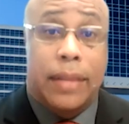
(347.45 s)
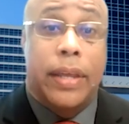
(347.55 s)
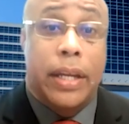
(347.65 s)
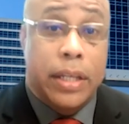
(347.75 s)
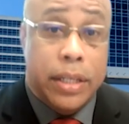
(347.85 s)

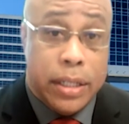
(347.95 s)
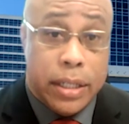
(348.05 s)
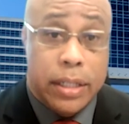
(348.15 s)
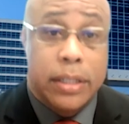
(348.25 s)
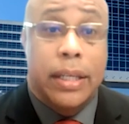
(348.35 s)
that
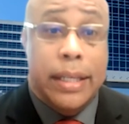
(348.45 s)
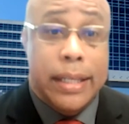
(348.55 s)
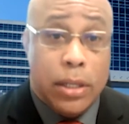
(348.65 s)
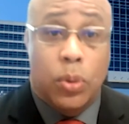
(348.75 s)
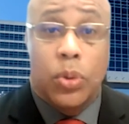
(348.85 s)
nun
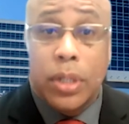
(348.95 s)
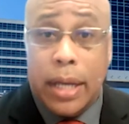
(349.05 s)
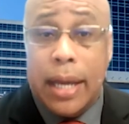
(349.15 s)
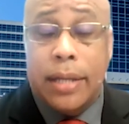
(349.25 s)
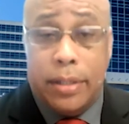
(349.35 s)
equals
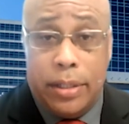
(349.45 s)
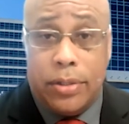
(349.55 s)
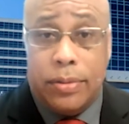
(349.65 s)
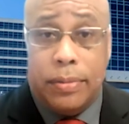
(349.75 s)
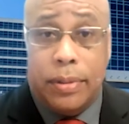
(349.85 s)
kindness.